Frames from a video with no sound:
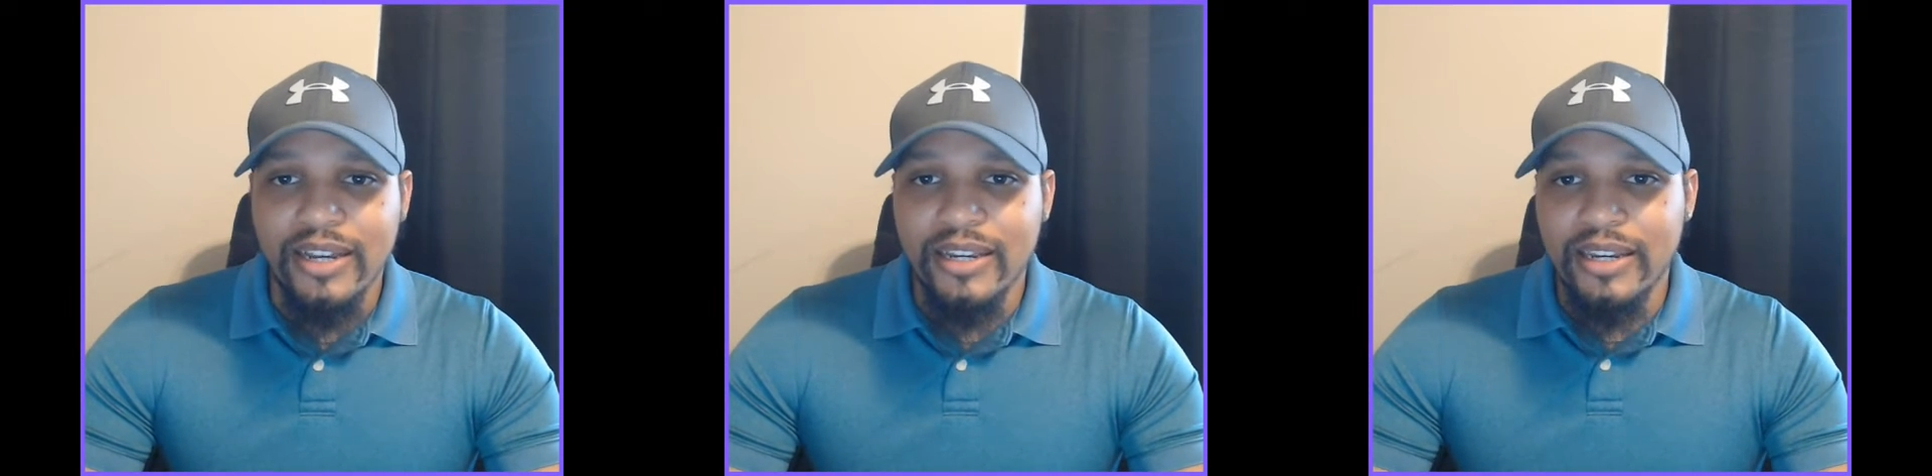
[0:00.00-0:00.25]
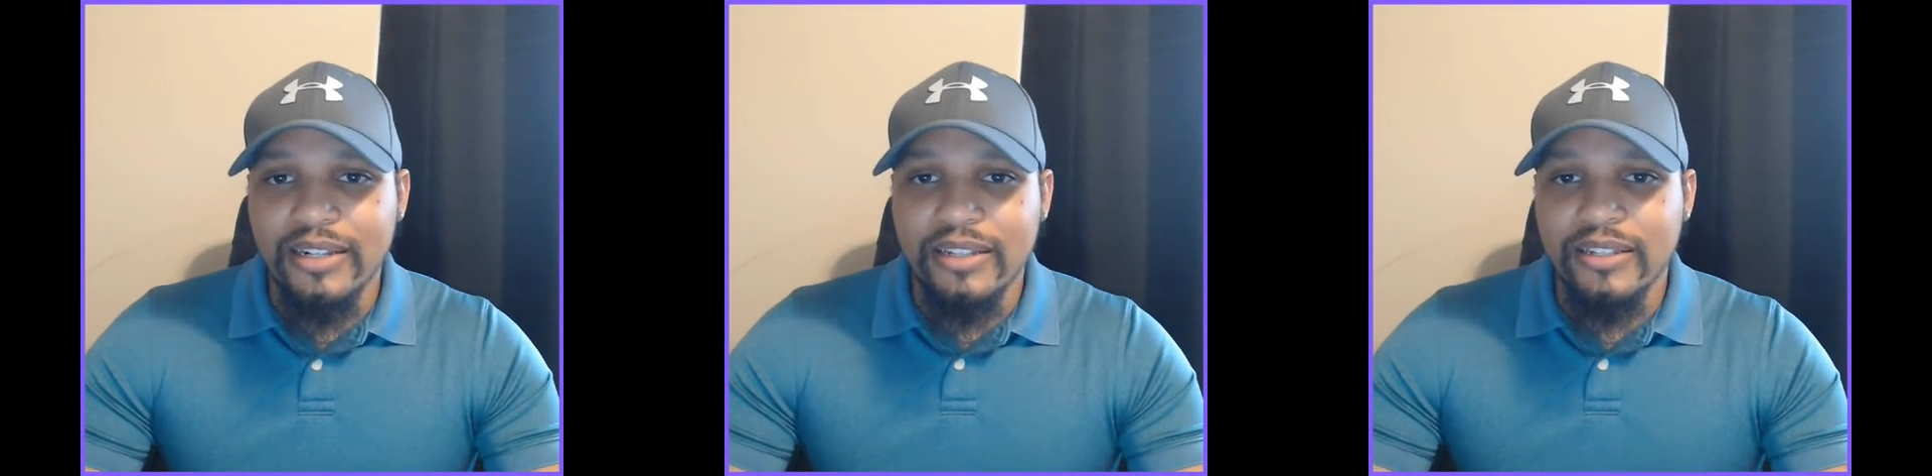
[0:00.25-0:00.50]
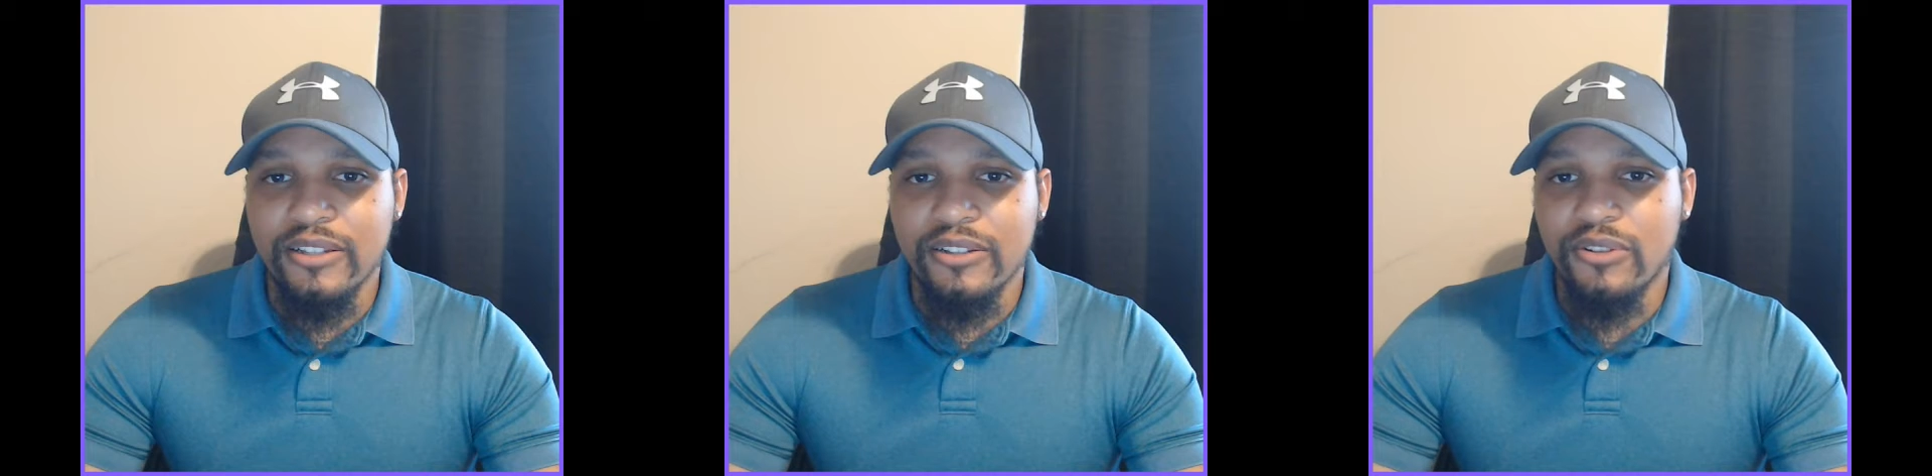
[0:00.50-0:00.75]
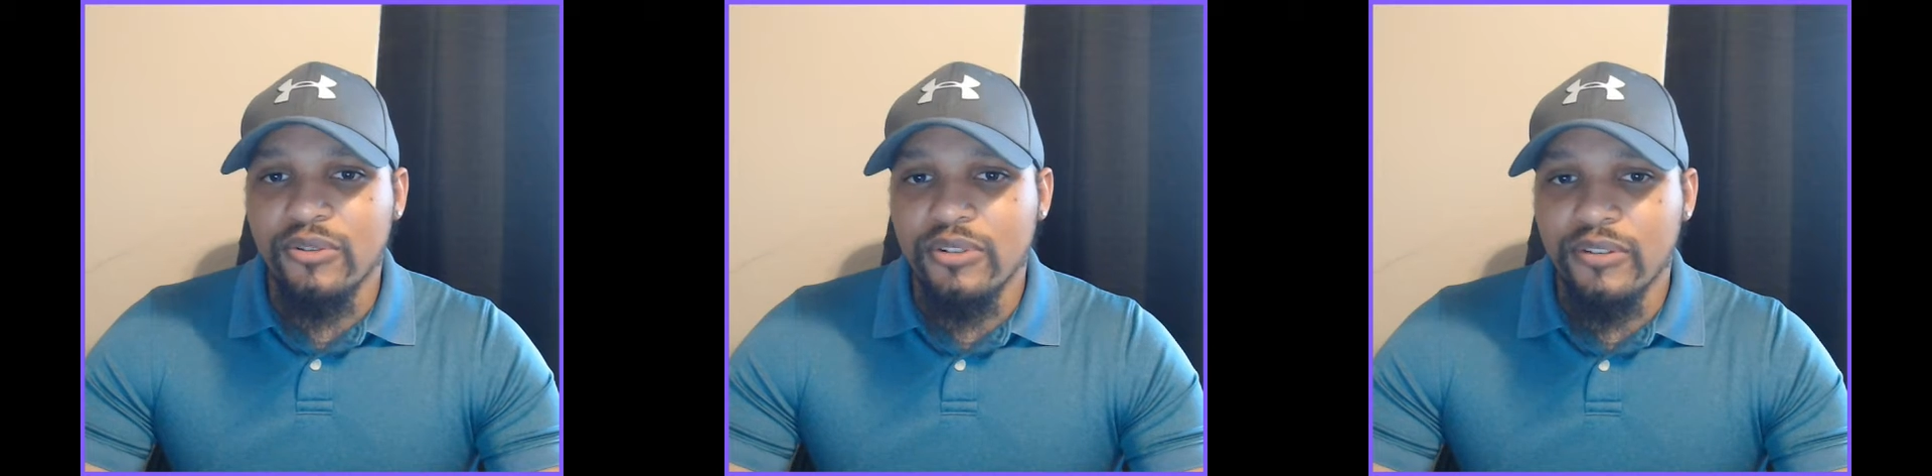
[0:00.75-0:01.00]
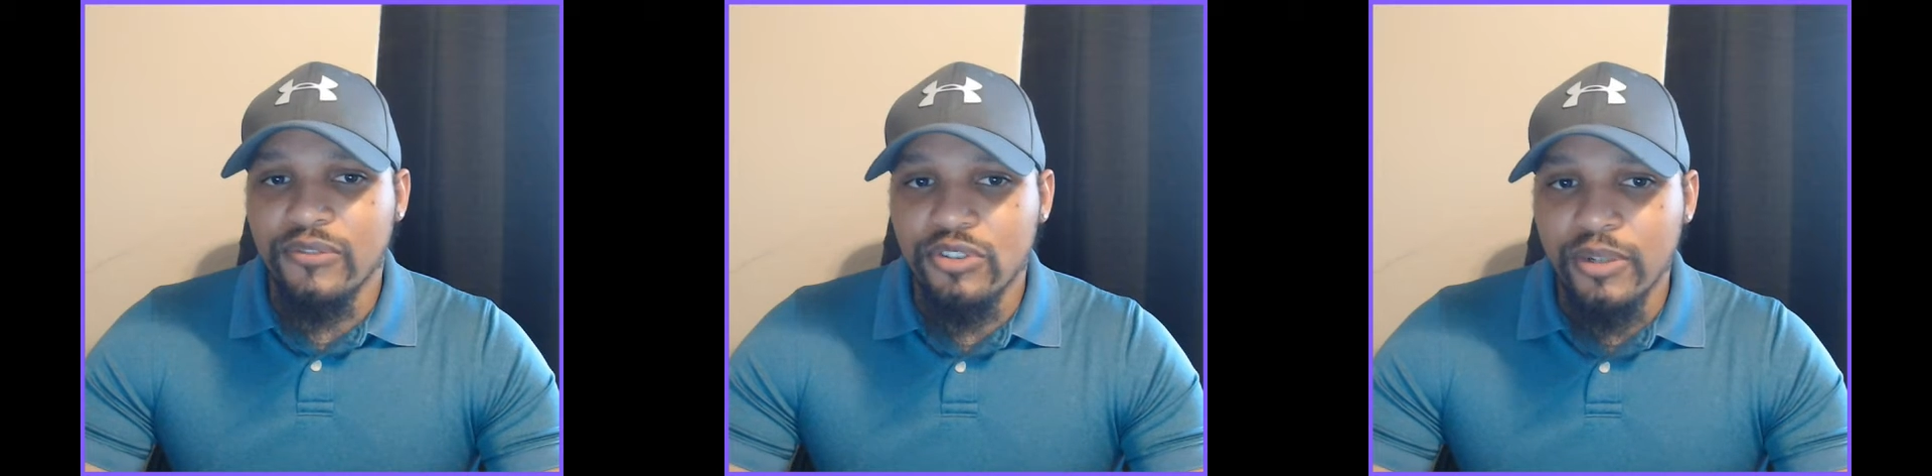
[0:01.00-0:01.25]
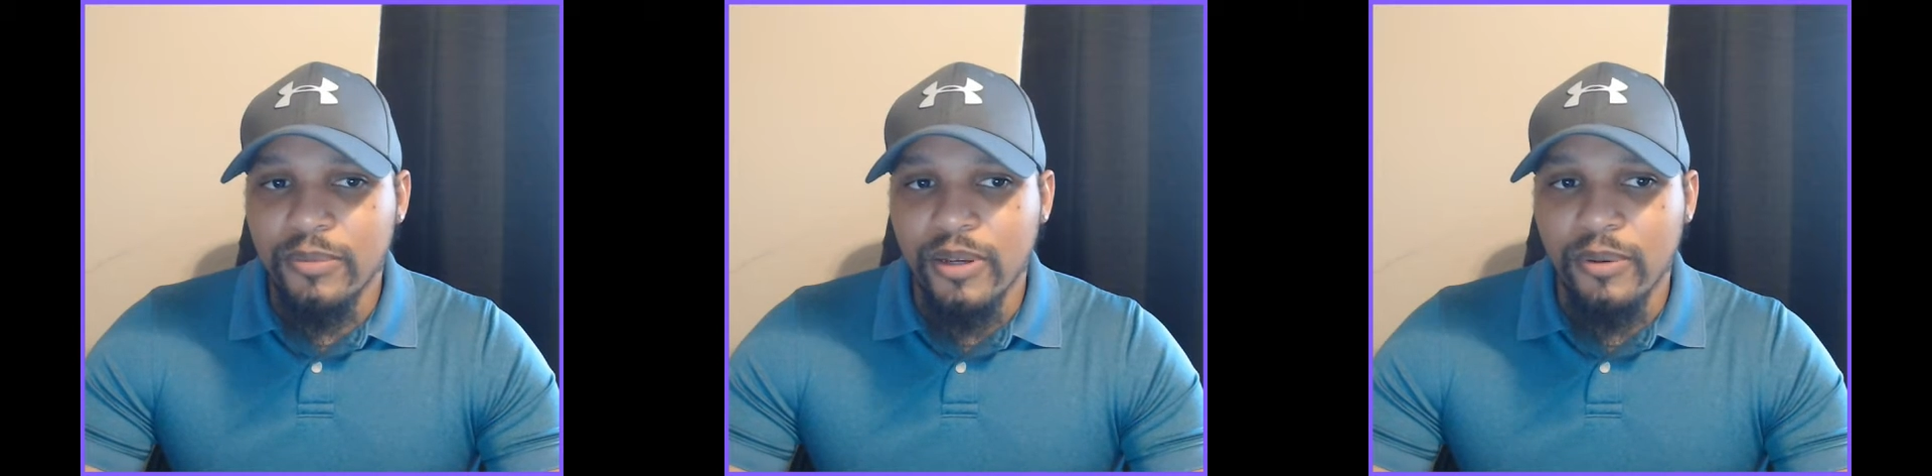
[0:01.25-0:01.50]
getting this exclusive
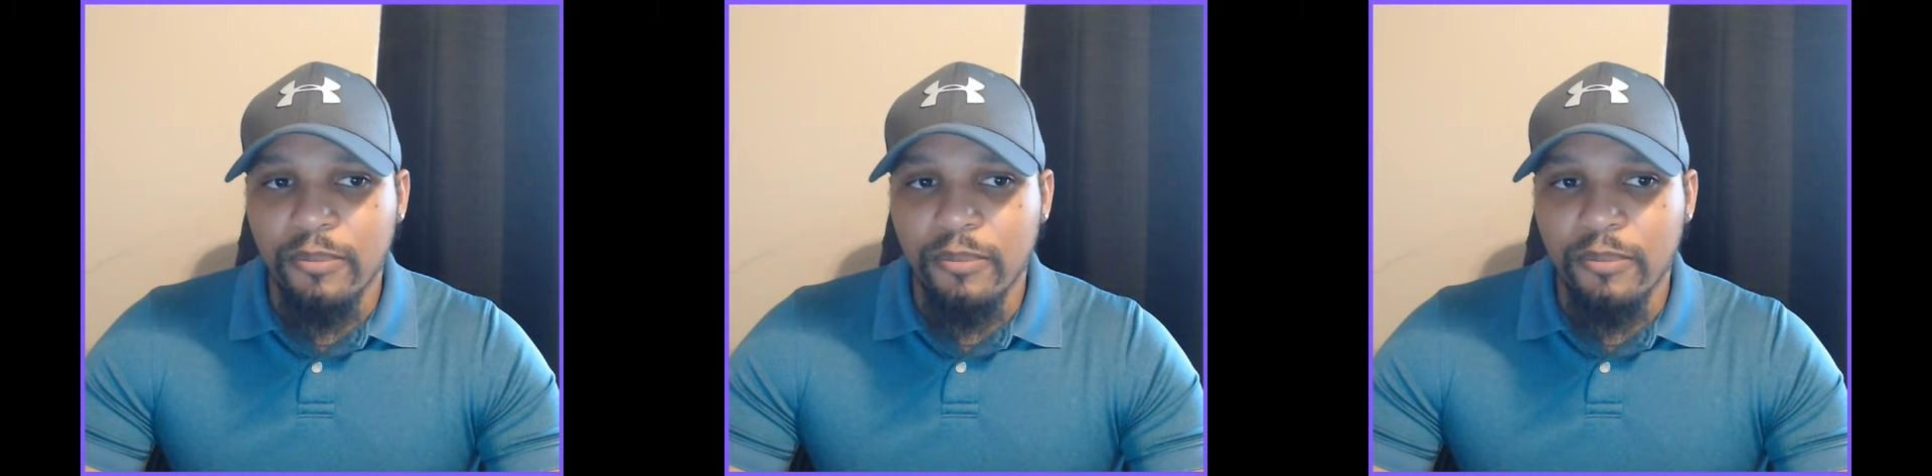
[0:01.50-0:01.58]
treatment?